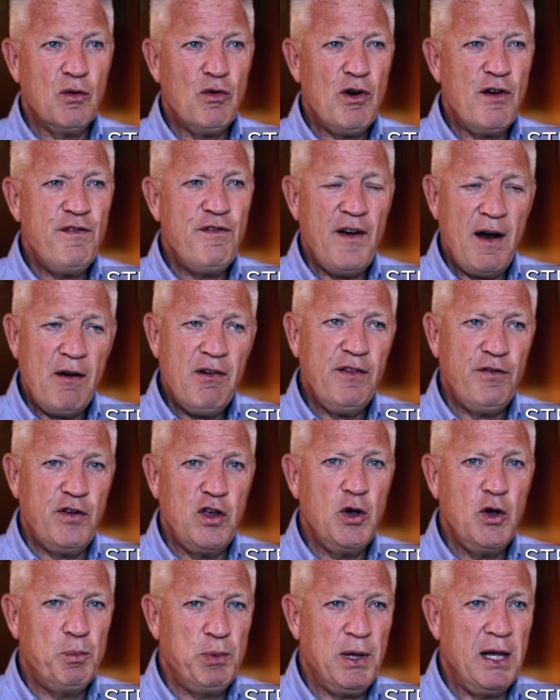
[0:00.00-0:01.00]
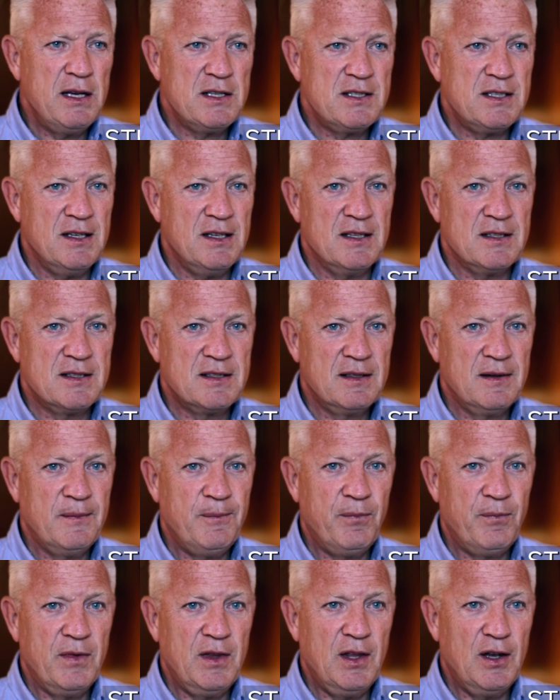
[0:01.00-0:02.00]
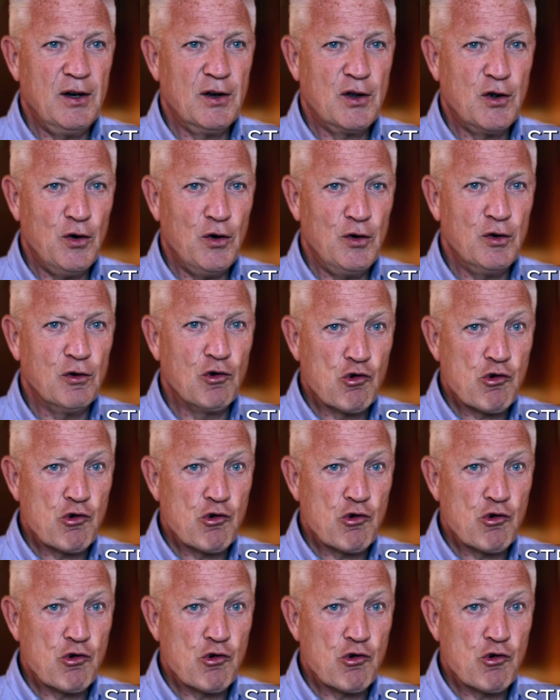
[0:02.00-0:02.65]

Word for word: There are very few places that are called